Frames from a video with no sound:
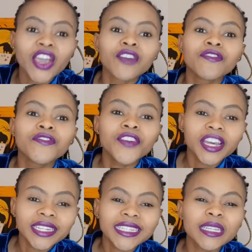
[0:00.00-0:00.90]

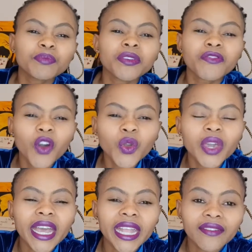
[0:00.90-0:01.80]
firstly, before you
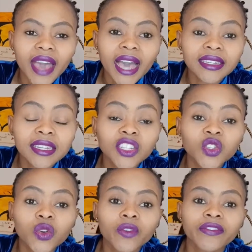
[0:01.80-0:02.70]
can have access
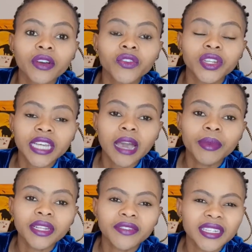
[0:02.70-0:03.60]
to
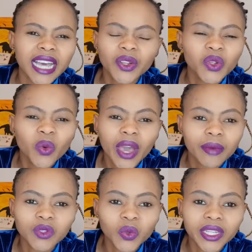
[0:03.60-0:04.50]
retirement funds, I don't know why I'm
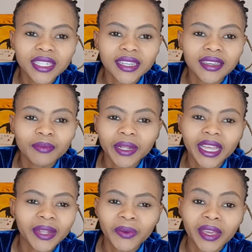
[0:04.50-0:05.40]
squinting, but
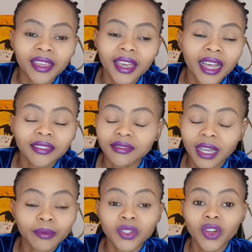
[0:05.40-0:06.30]
anyway,
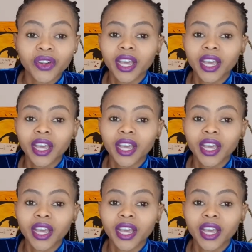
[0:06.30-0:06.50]
I'm sorry,